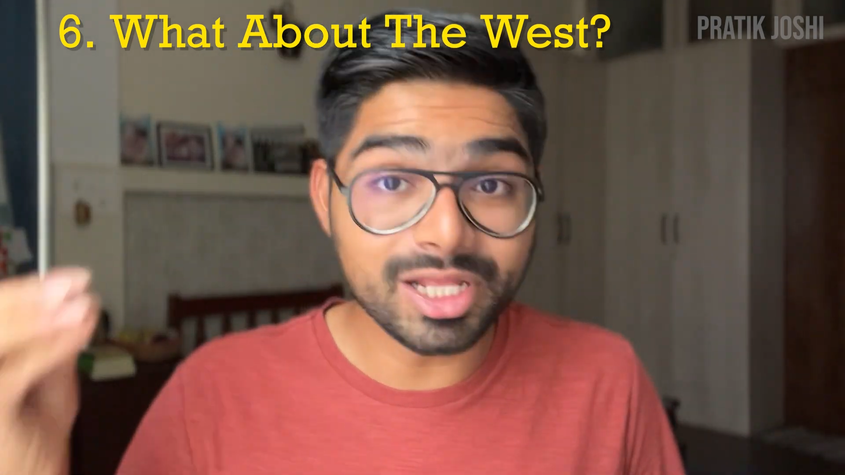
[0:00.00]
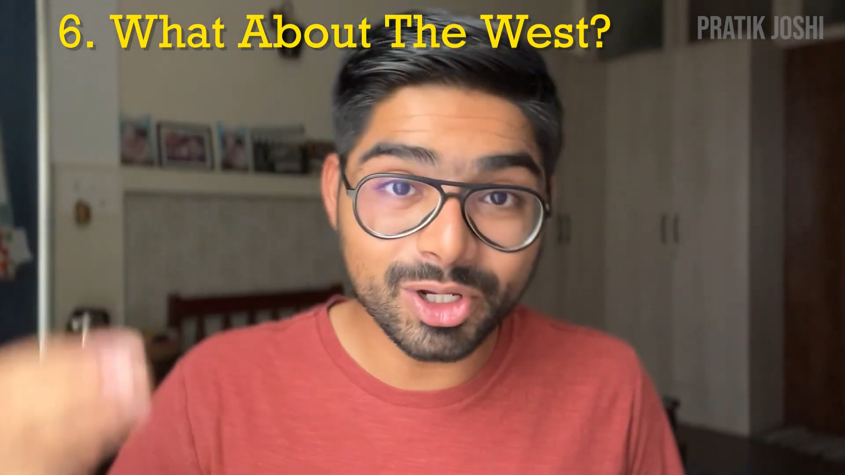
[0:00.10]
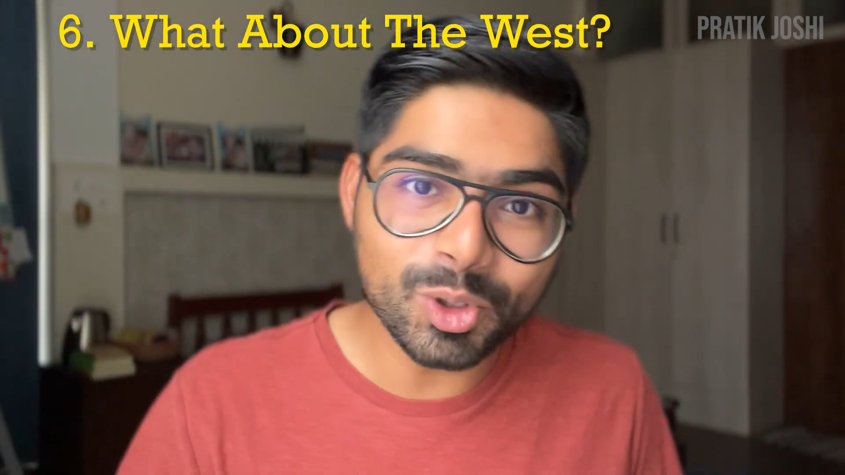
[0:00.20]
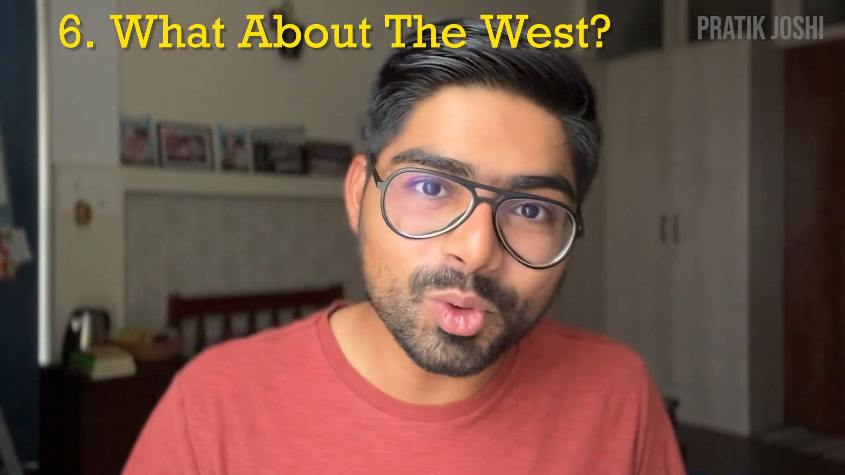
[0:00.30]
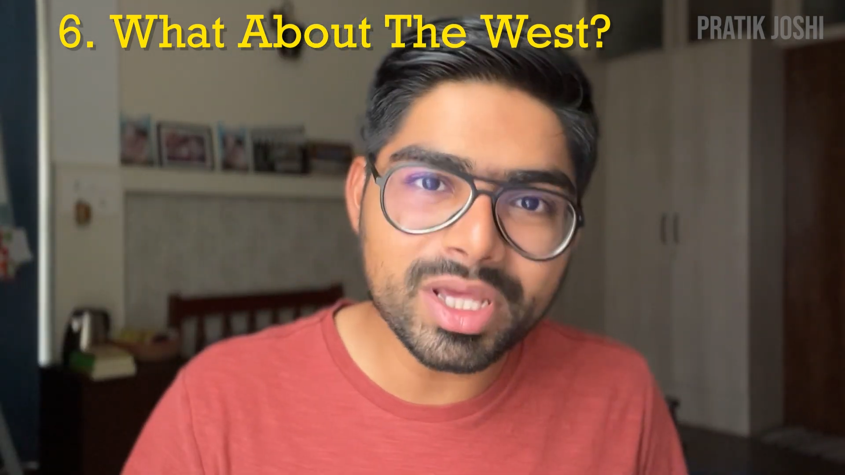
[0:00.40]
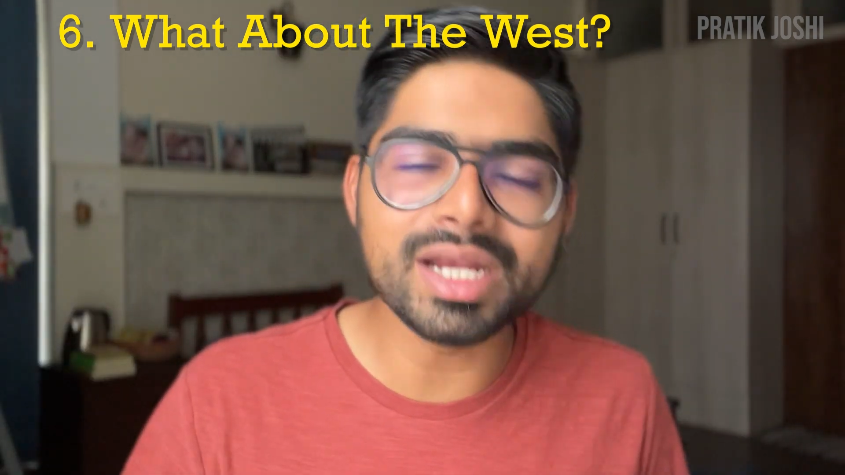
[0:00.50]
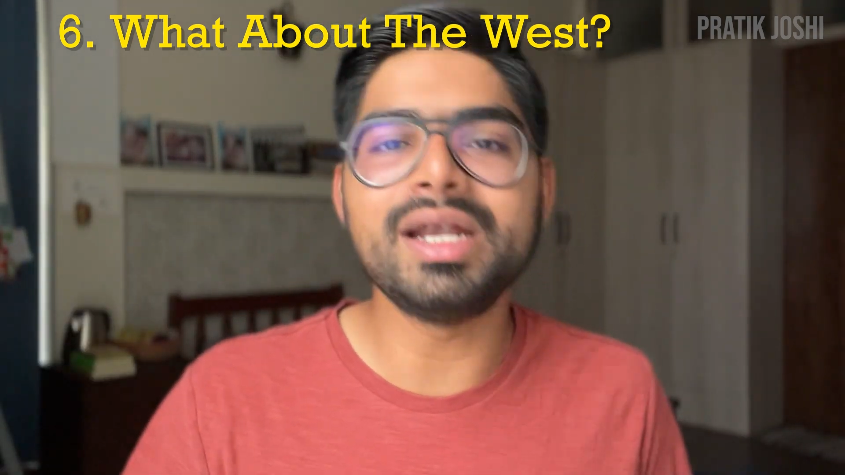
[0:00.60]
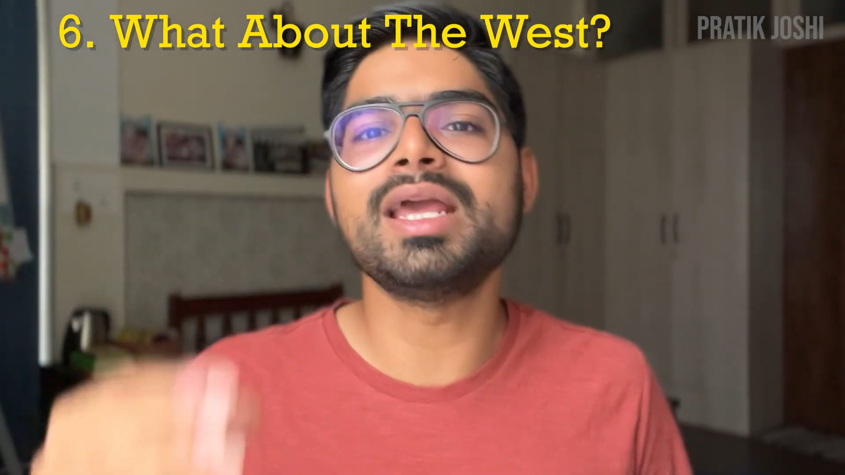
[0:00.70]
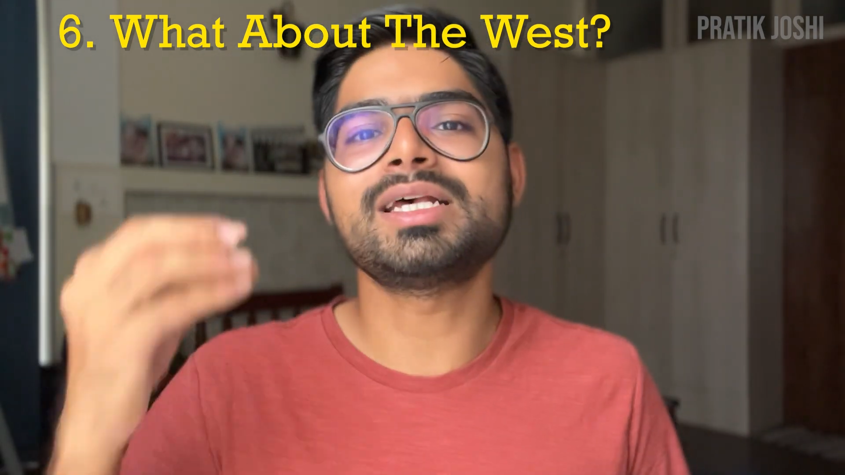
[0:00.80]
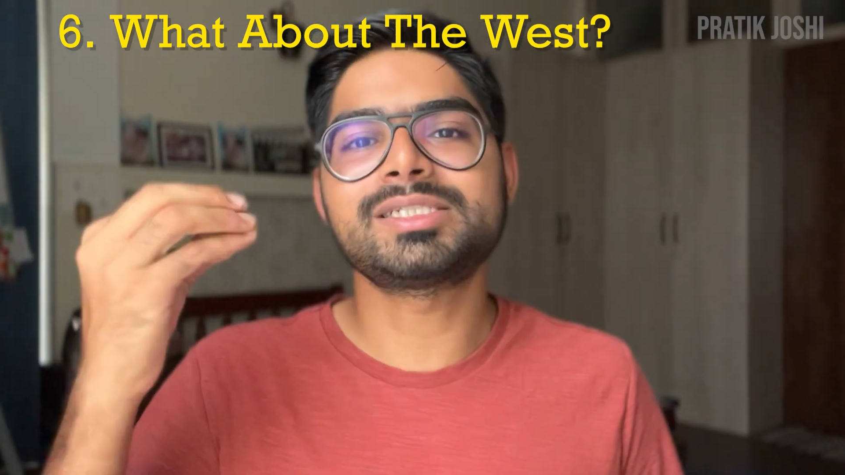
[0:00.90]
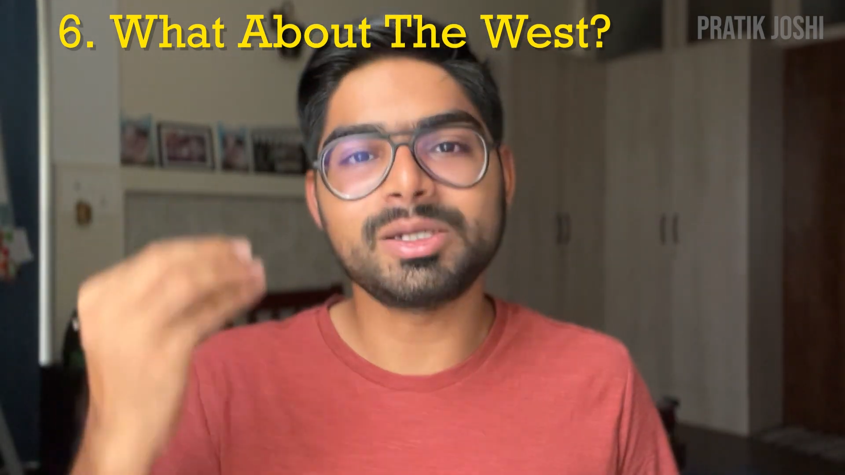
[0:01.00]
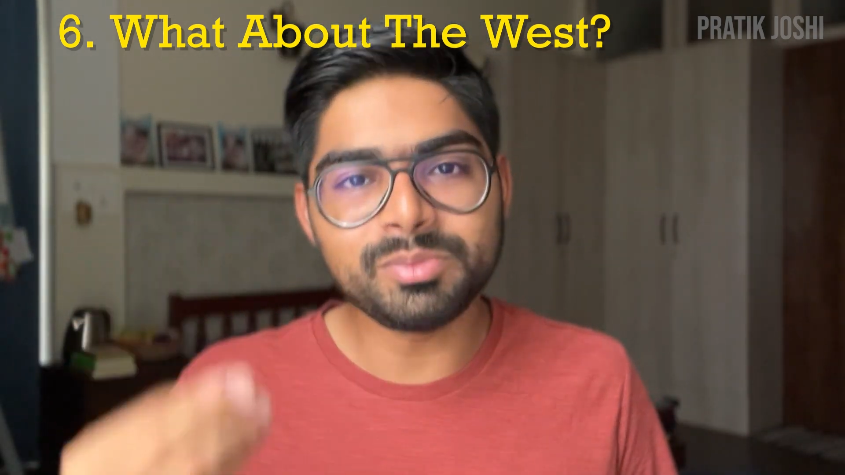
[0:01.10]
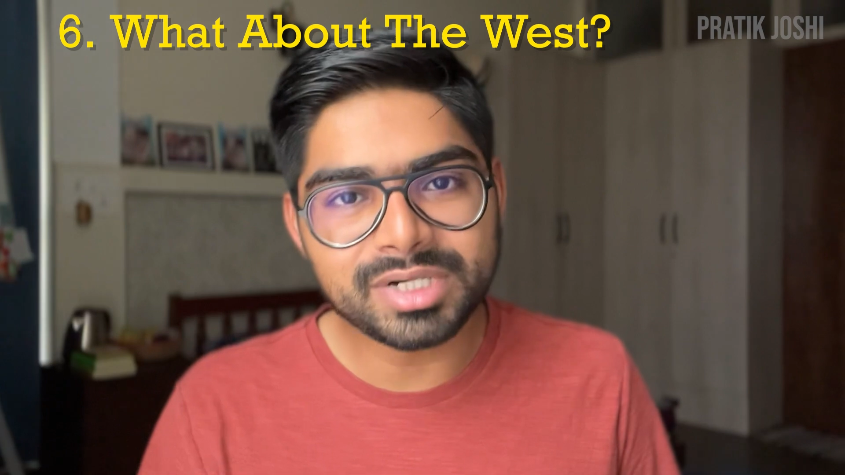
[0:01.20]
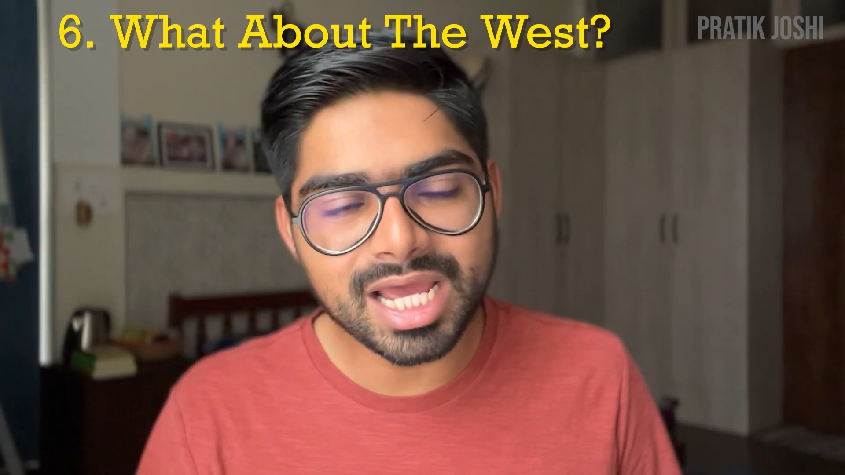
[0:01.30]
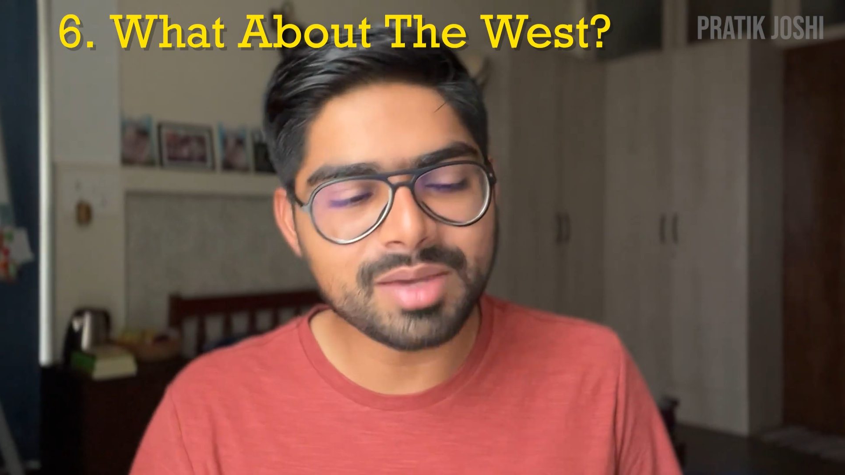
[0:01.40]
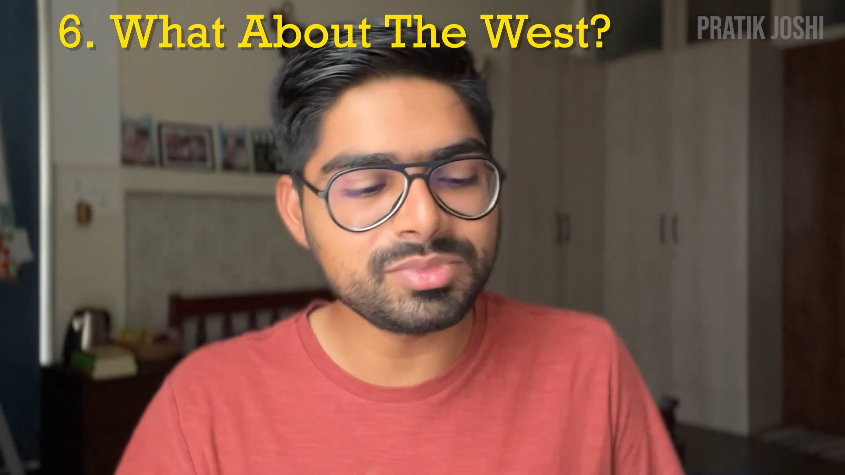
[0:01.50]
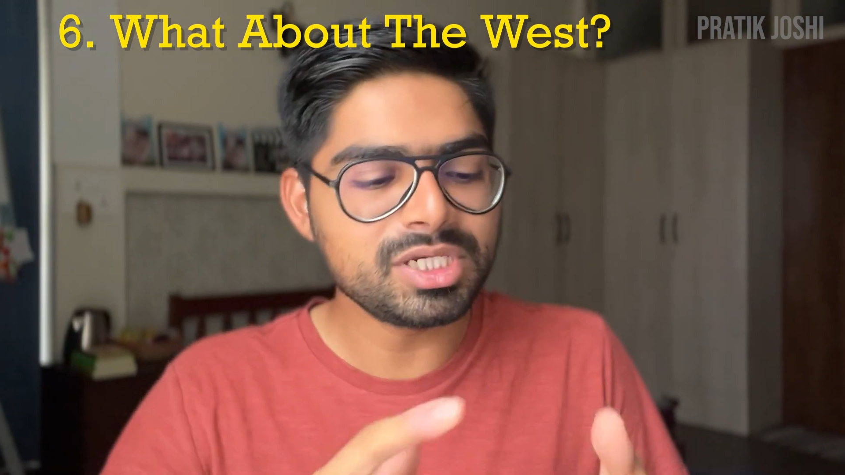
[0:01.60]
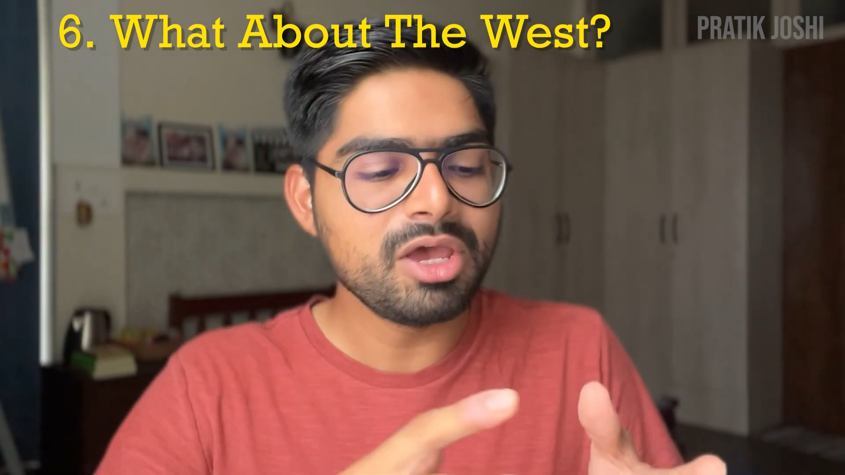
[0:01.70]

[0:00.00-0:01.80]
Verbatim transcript: including India, sometimes